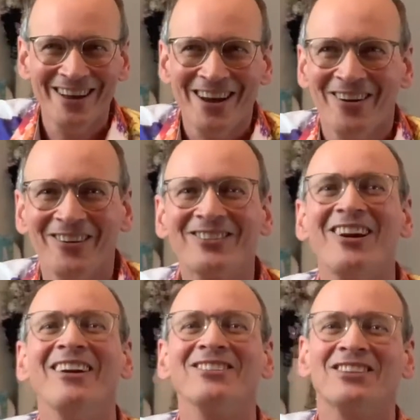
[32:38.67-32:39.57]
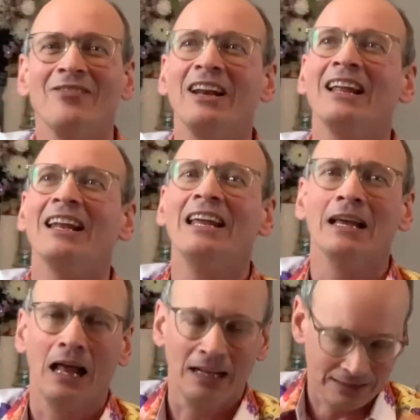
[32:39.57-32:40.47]
We'll try not to have any illegal
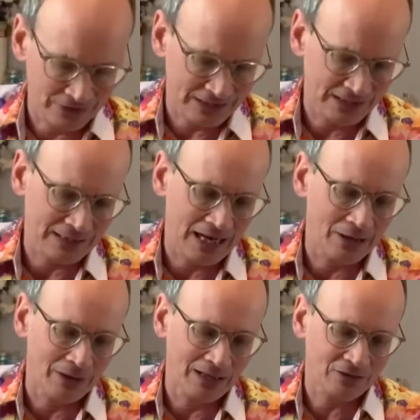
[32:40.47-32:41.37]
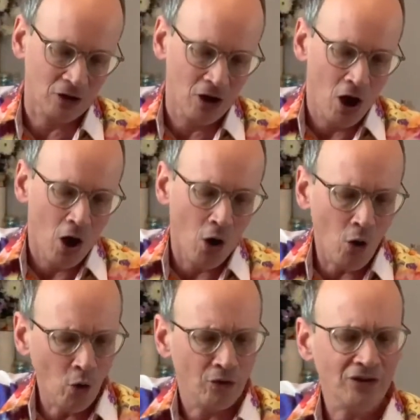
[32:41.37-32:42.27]
activities. Anyway,
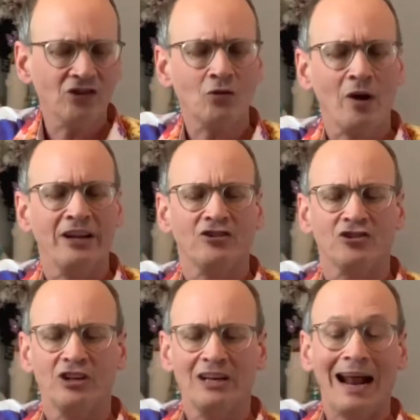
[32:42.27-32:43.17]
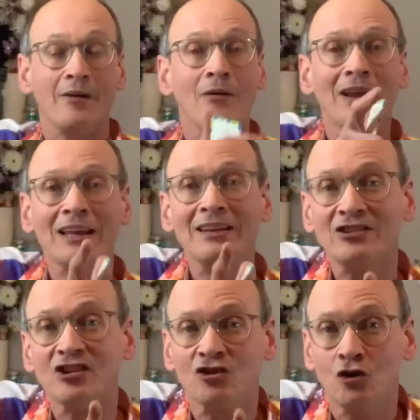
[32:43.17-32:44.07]
this is quite interesting. I reckon this
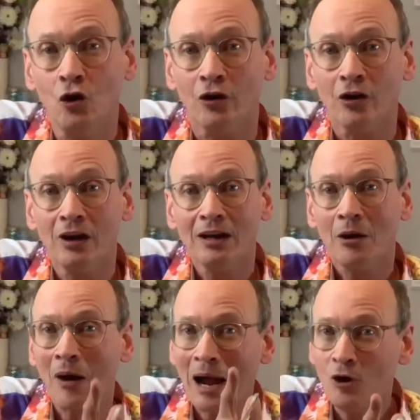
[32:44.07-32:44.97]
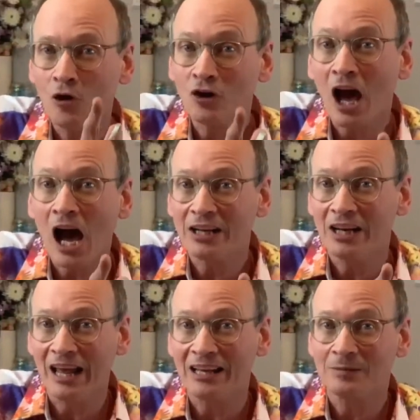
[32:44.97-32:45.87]
is good. Now, I'm no gardening
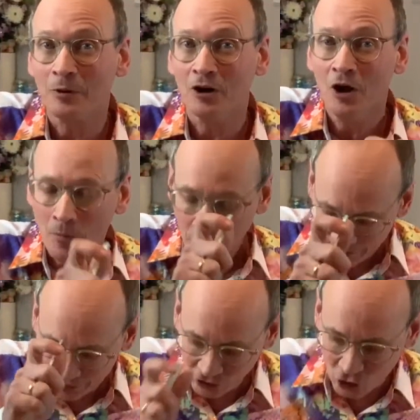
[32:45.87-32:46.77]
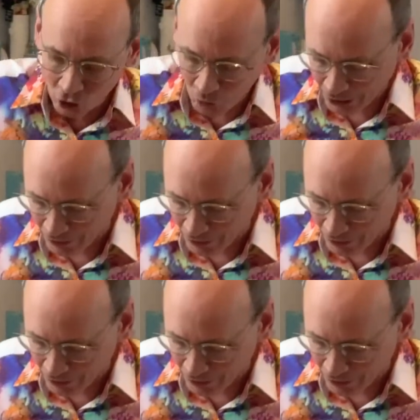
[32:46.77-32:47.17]
expert, but this is a good one you've